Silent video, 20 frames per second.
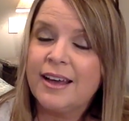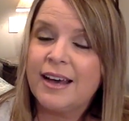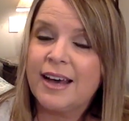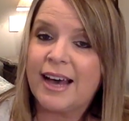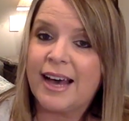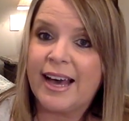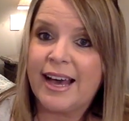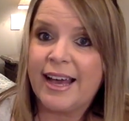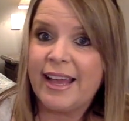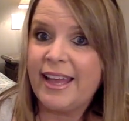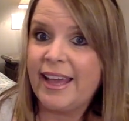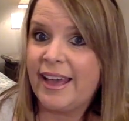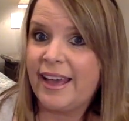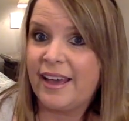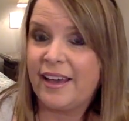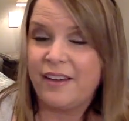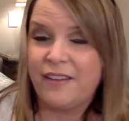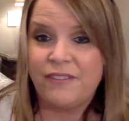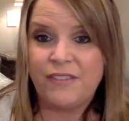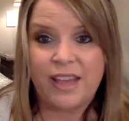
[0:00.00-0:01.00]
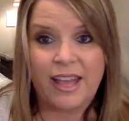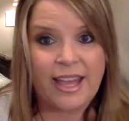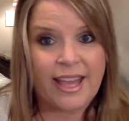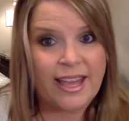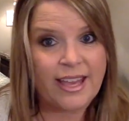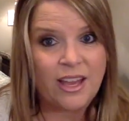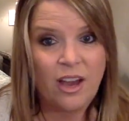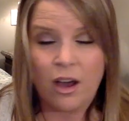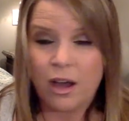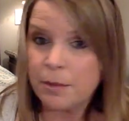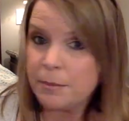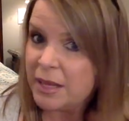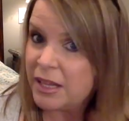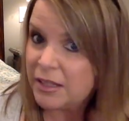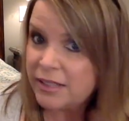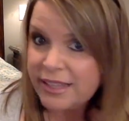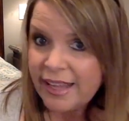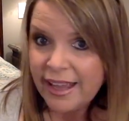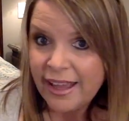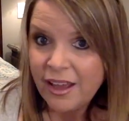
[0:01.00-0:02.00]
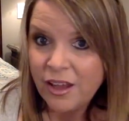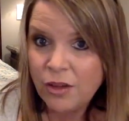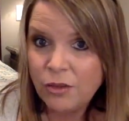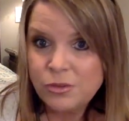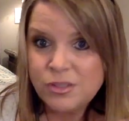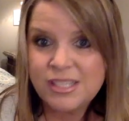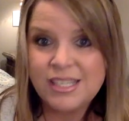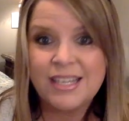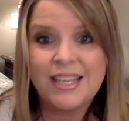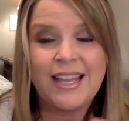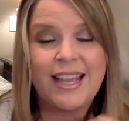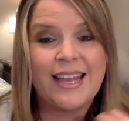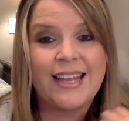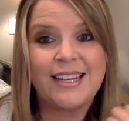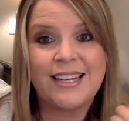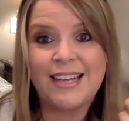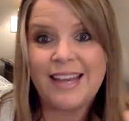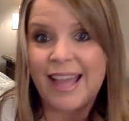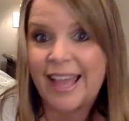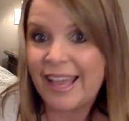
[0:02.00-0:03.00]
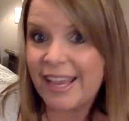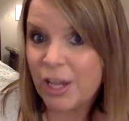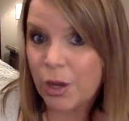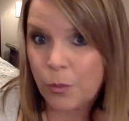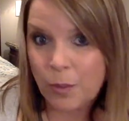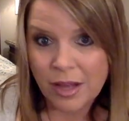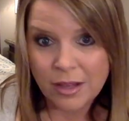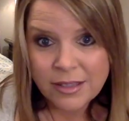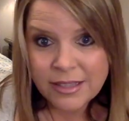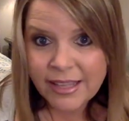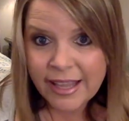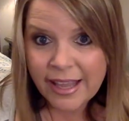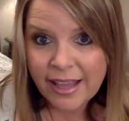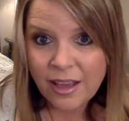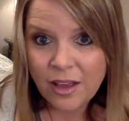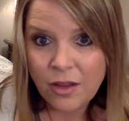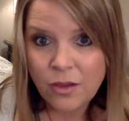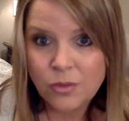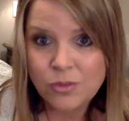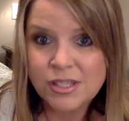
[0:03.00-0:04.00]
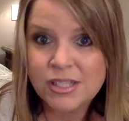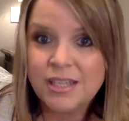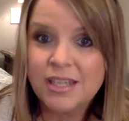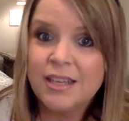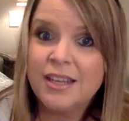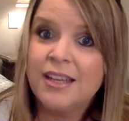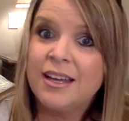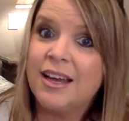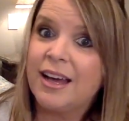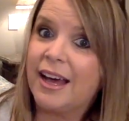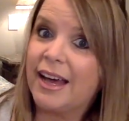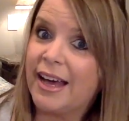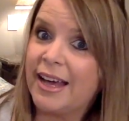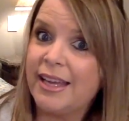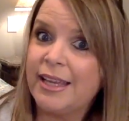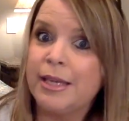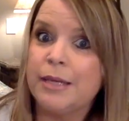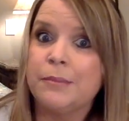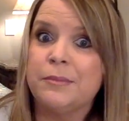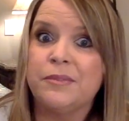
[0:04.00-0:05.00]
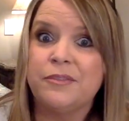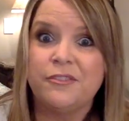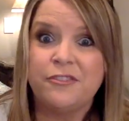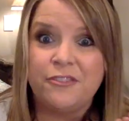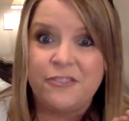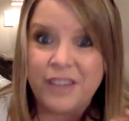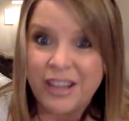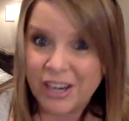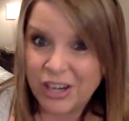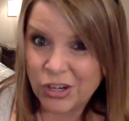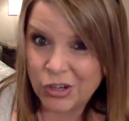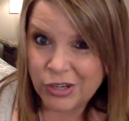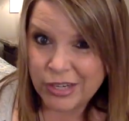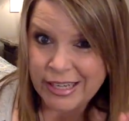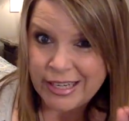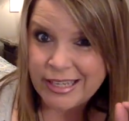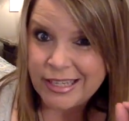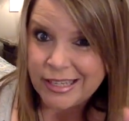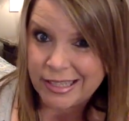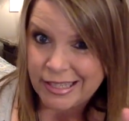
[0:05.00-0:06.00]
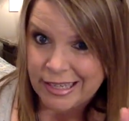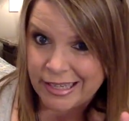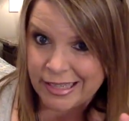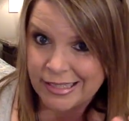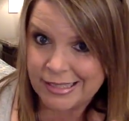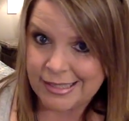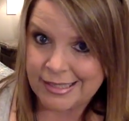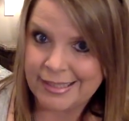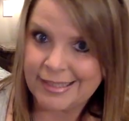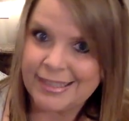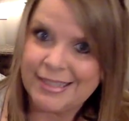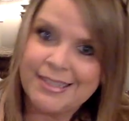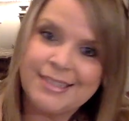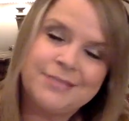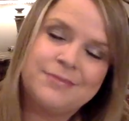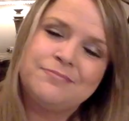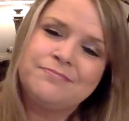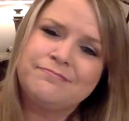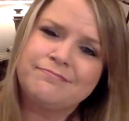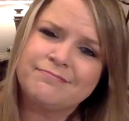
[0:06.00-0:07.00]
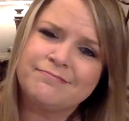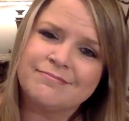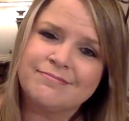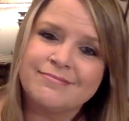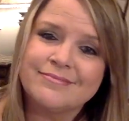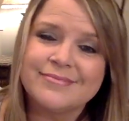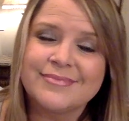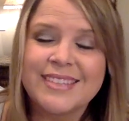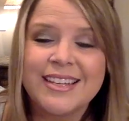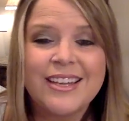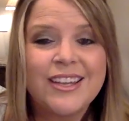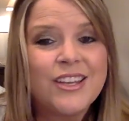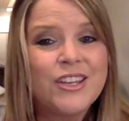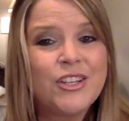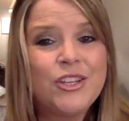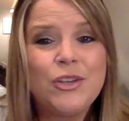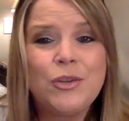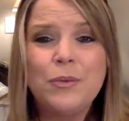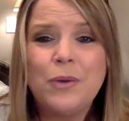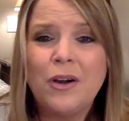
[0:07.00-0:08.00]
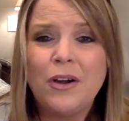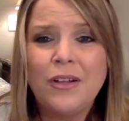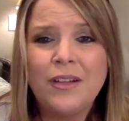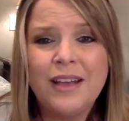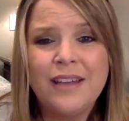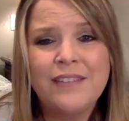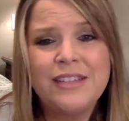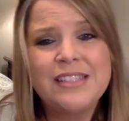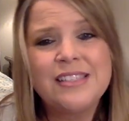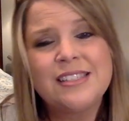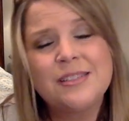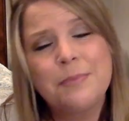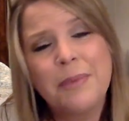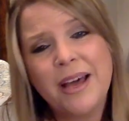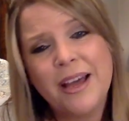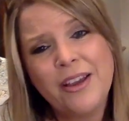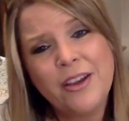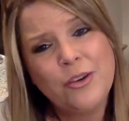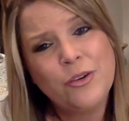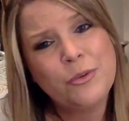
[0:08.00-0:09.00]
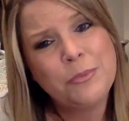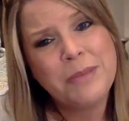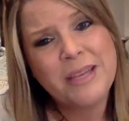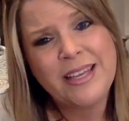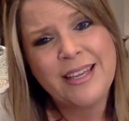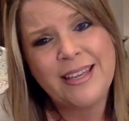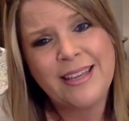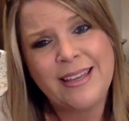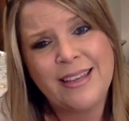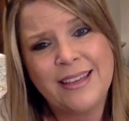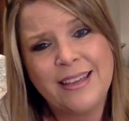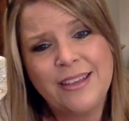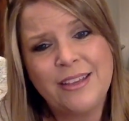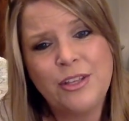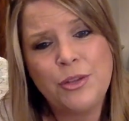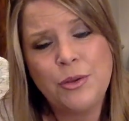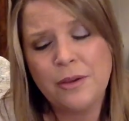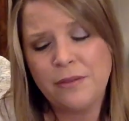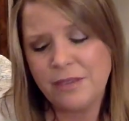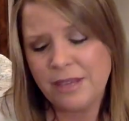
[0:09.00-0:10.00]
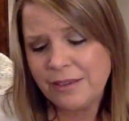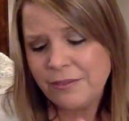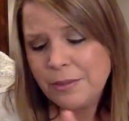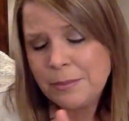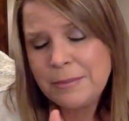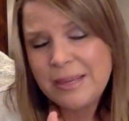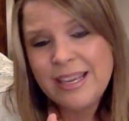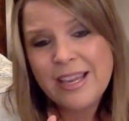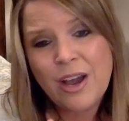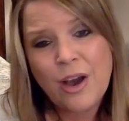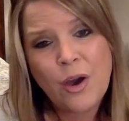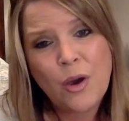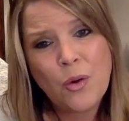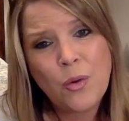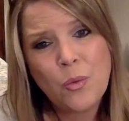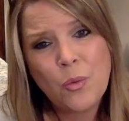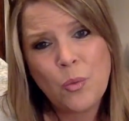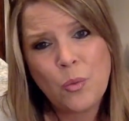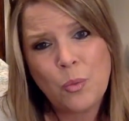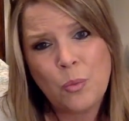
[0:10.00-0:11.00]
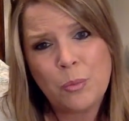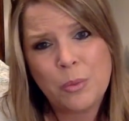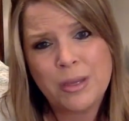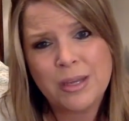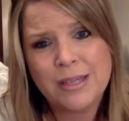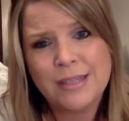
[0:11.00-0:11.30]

I have a Hotmail account and an AOL account. I am very connected. You all have inspired me. You have given me hope.